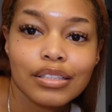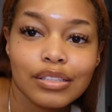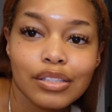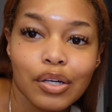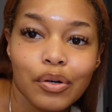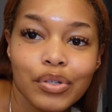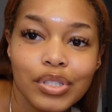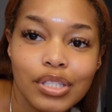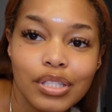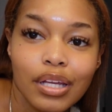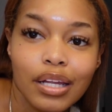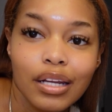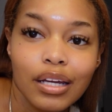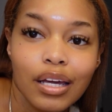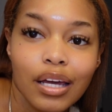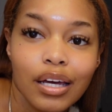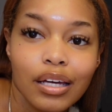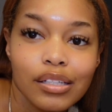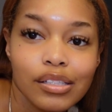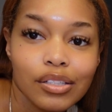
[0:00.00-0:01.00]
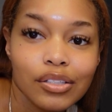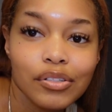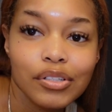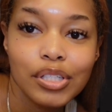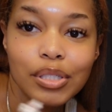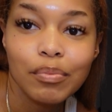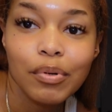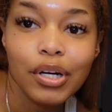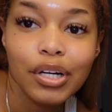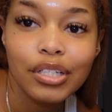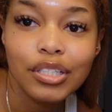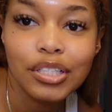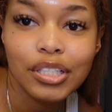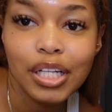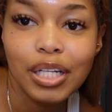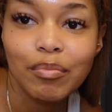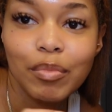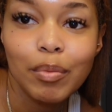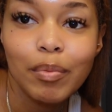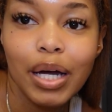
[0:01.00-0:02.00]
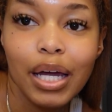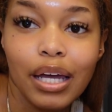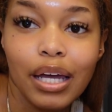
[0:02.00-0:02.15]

is as low as it's gonna get. So this part is just gonna be my